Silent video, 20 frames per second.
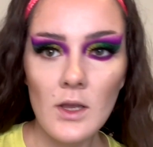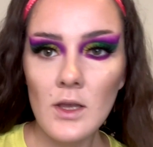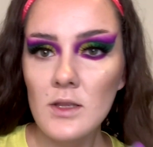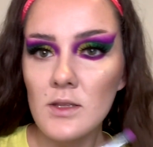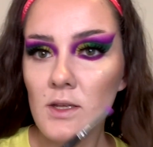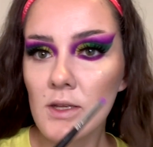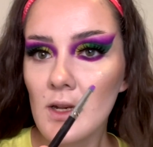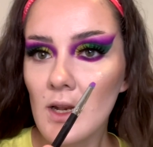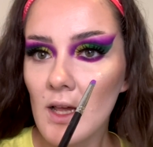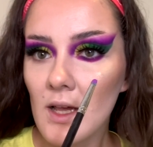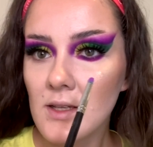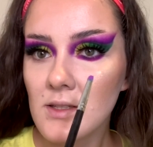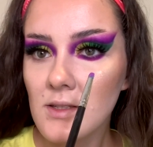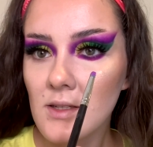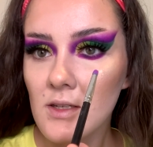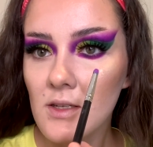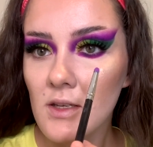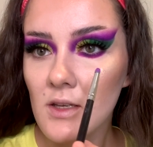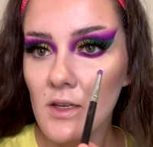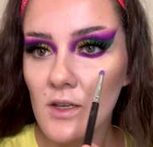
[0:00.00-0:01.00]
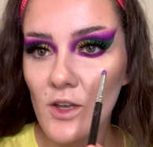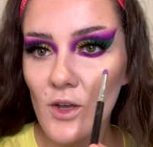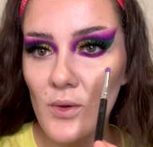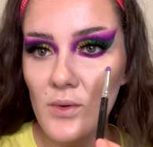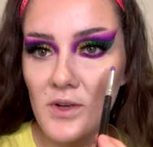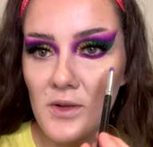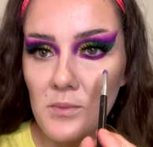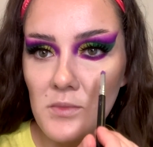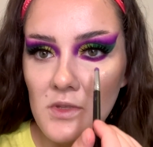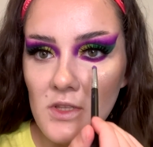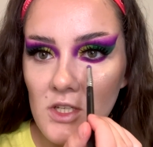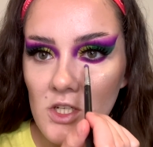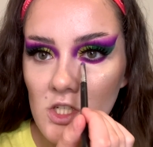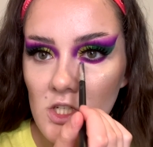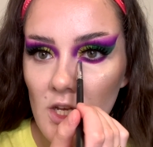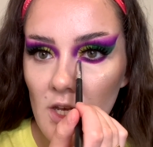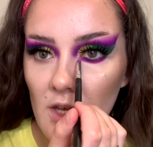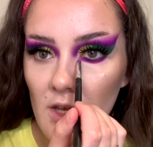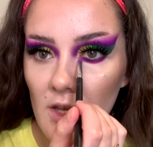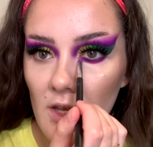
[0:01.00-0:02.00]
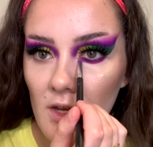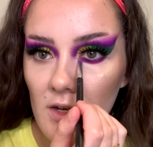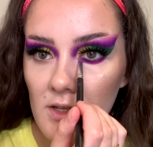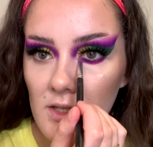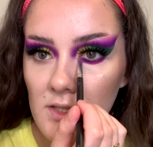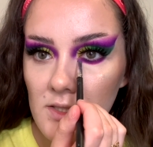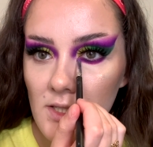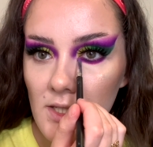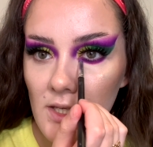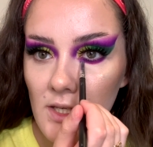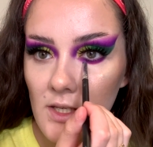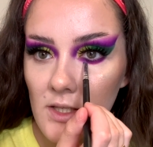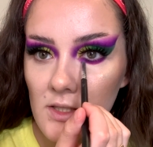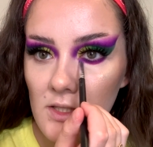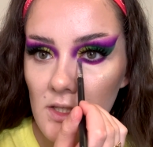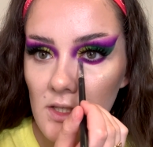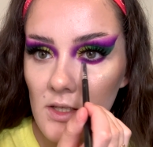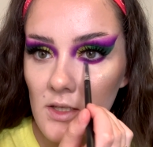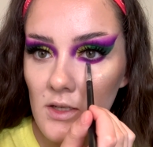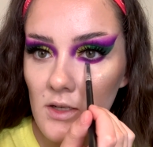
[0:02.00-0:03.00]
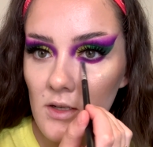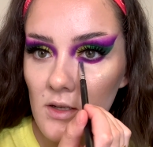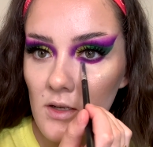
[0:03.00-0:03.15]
And then lastly, going in with the shade Tahiti.